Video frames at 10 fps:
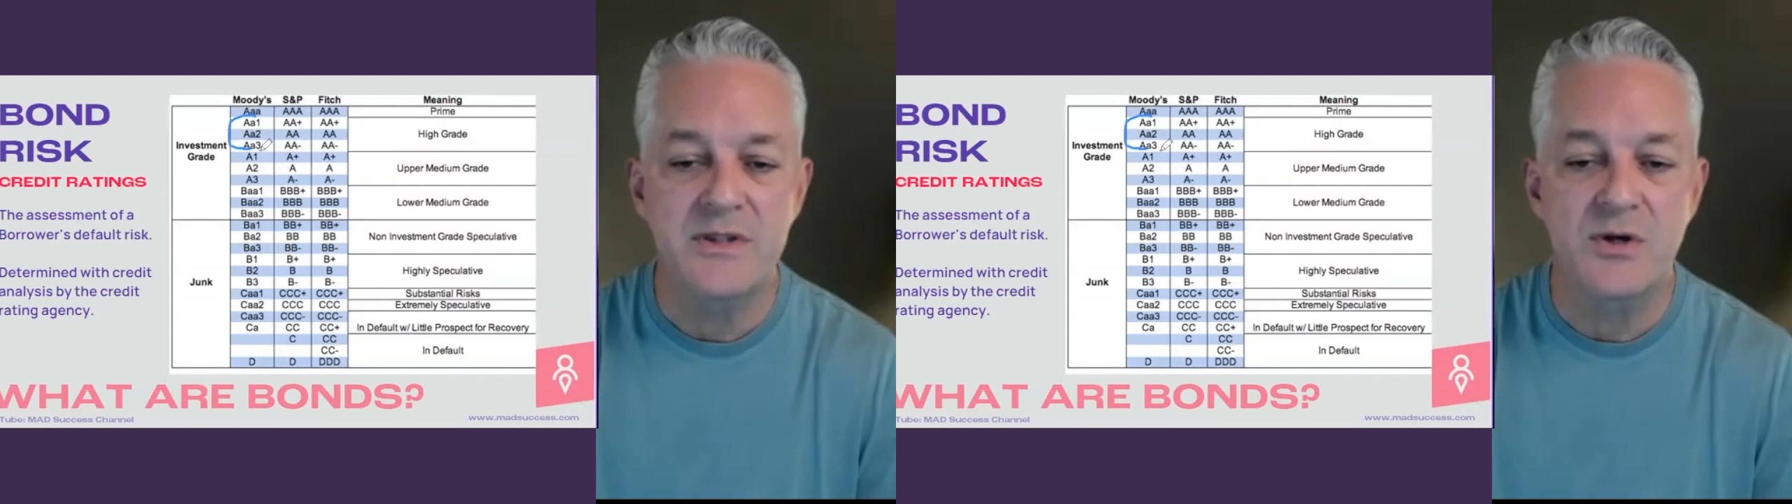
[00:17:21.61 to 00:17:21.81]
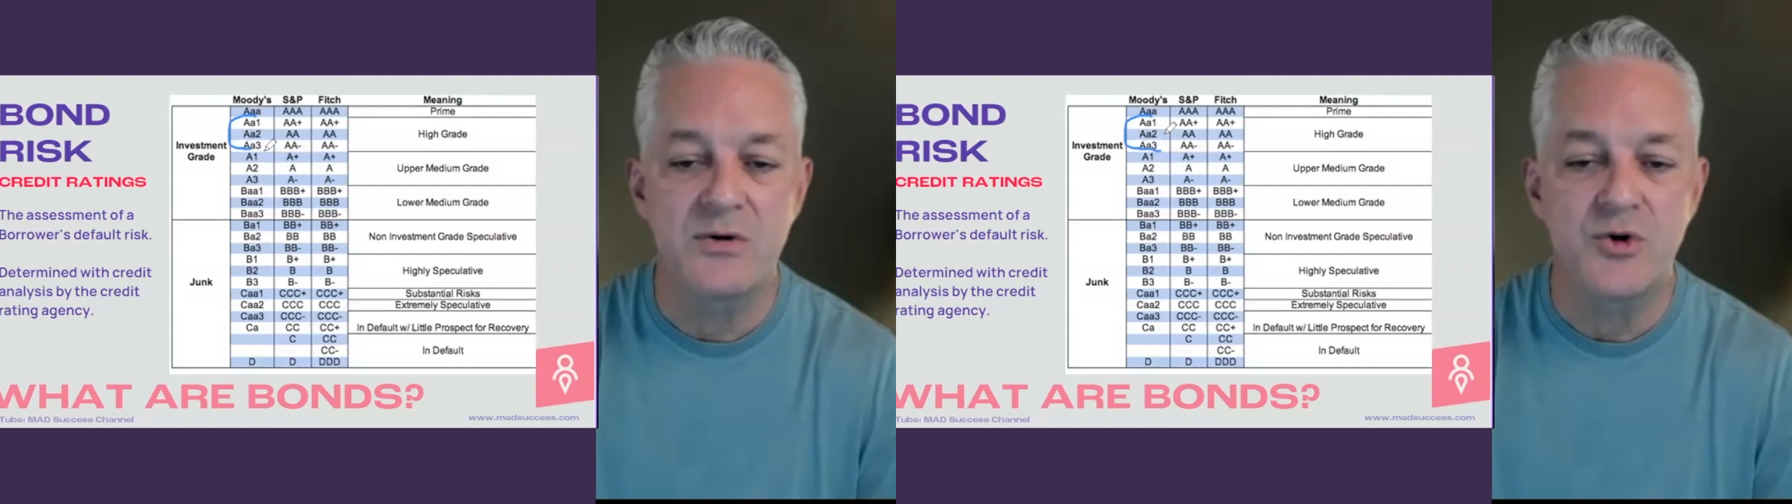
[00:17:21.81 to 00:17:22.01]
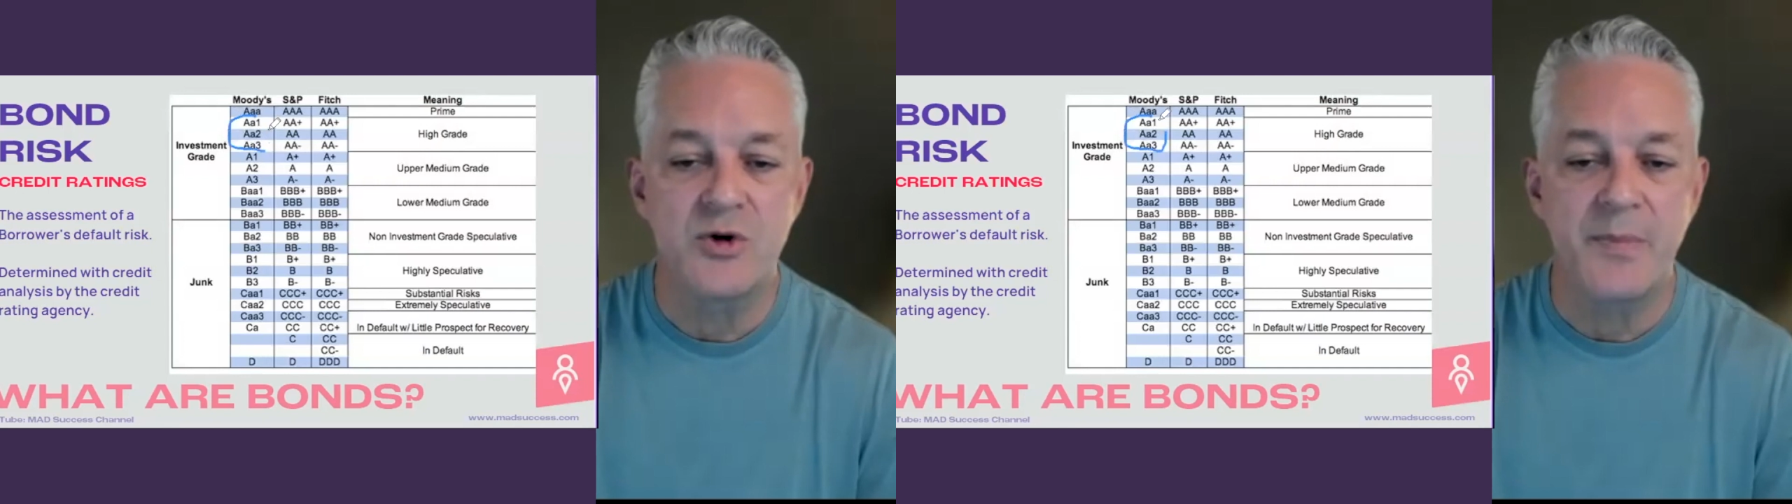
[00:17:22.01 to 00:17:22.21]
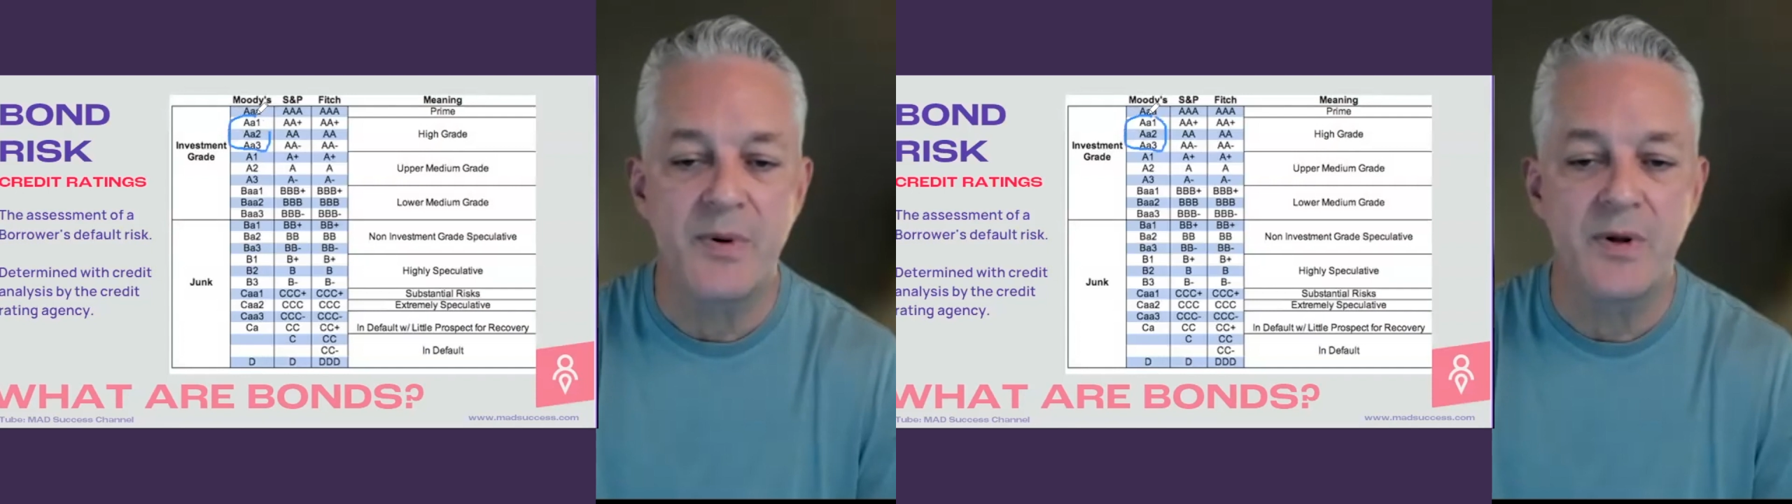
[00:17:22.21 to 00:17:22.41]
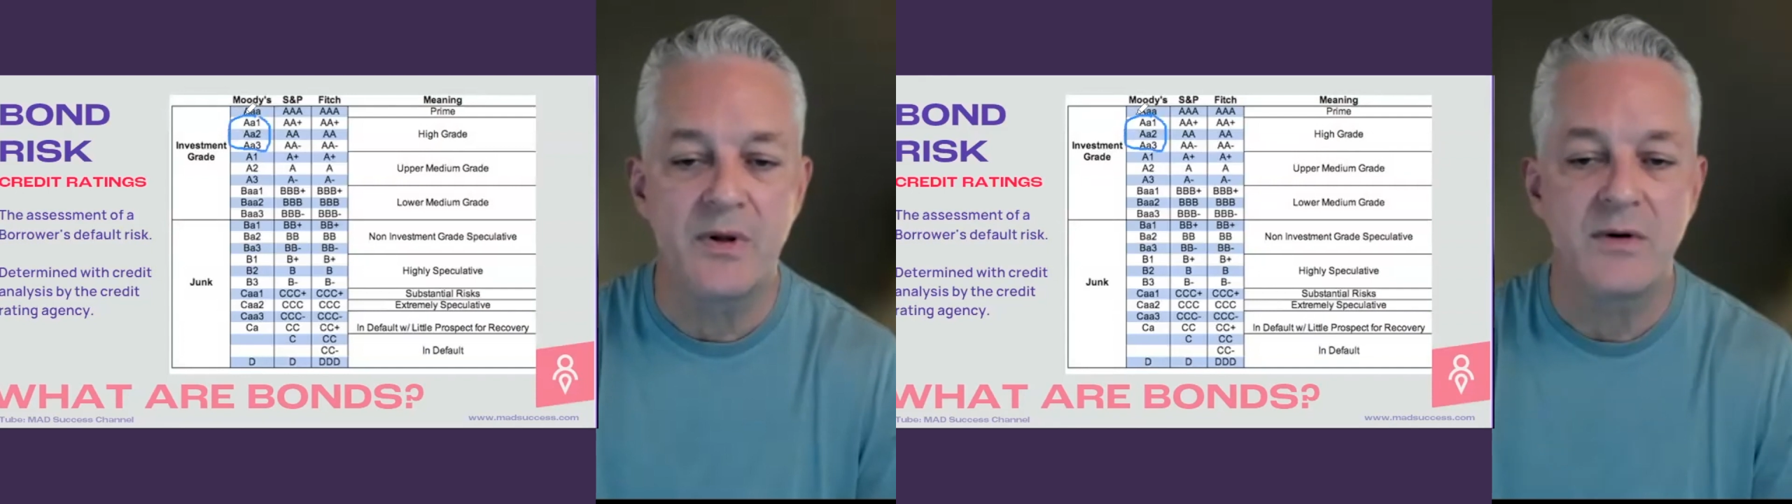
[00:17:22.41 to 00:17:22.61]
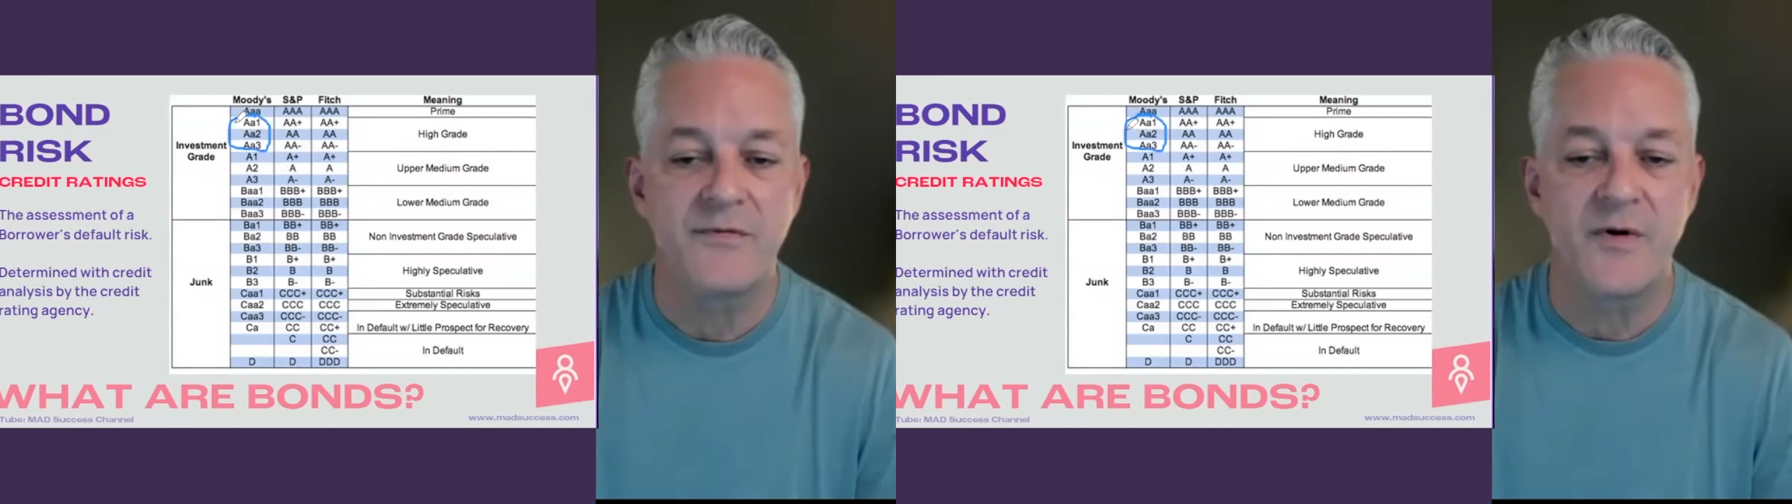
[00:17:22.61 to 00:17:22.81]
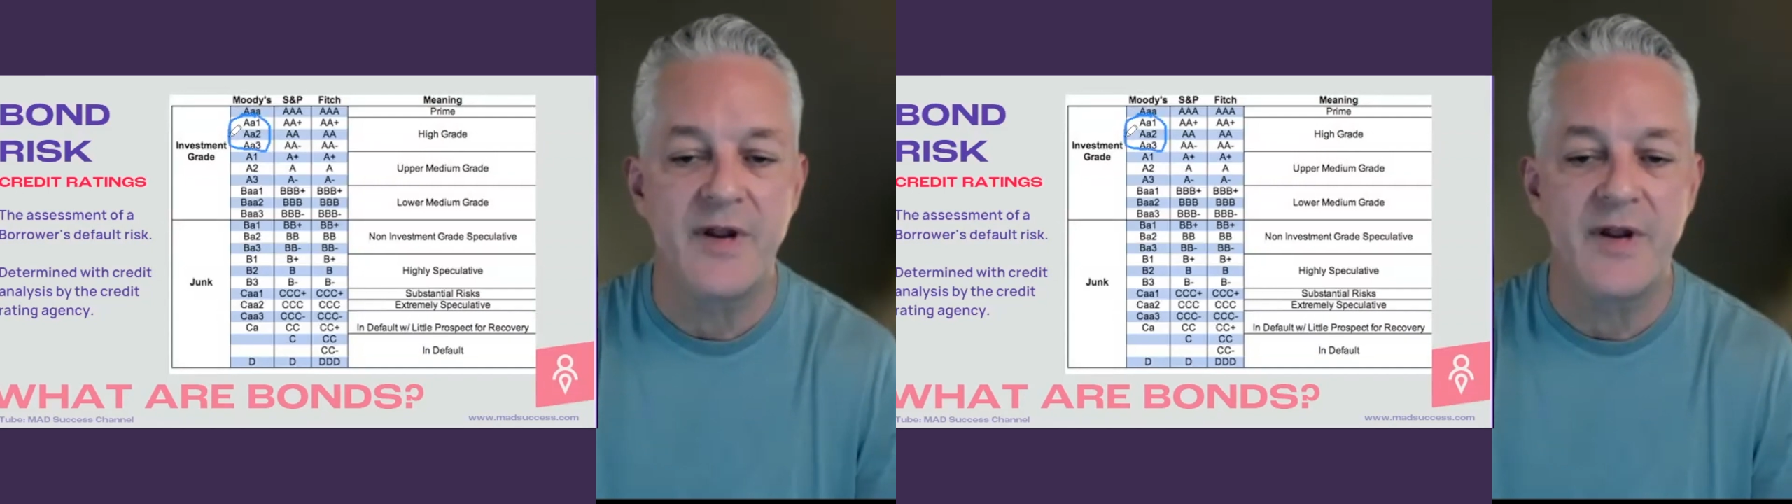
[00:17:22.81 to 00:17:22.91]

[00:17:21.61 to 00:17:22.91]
so triple for